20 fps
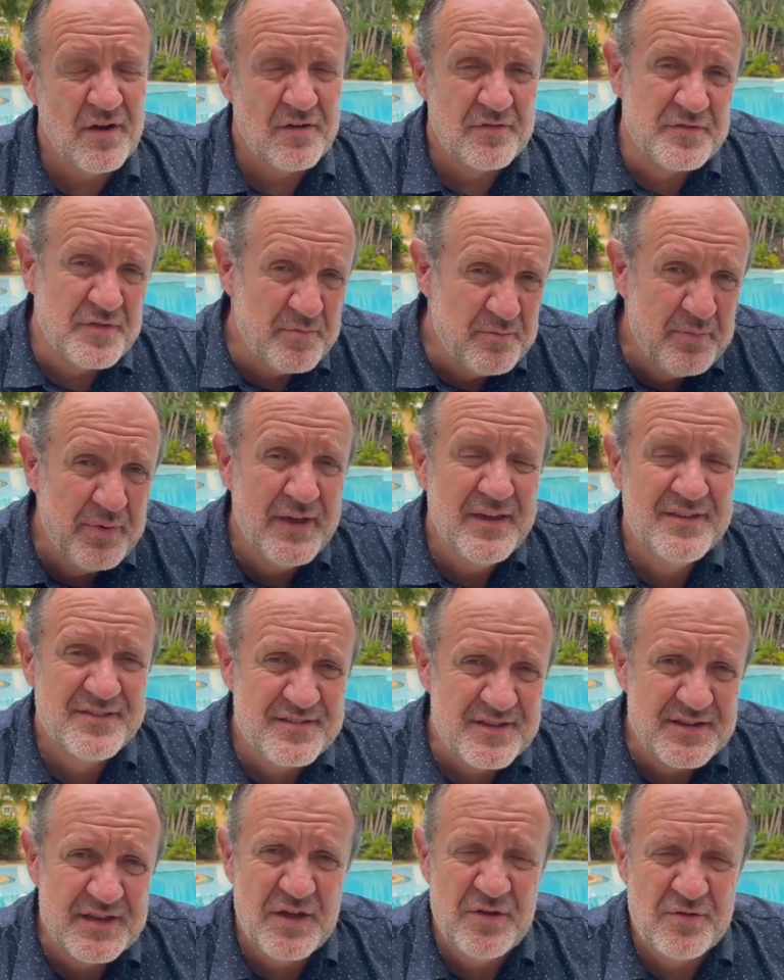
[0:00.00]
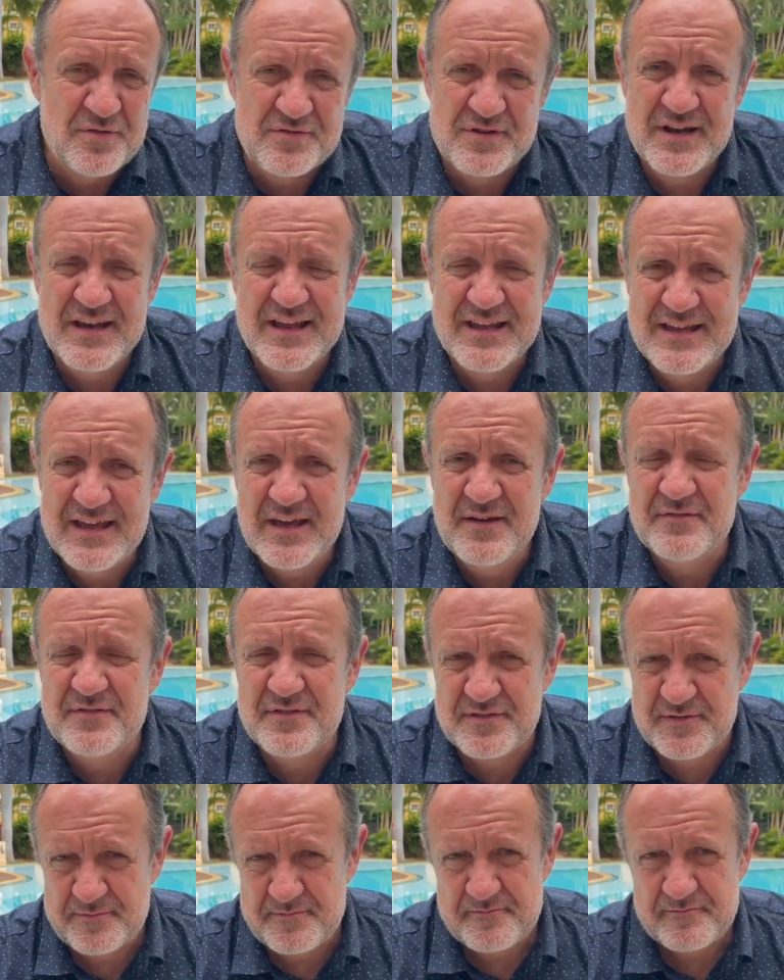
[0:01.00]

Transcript: of the peace that he already gives,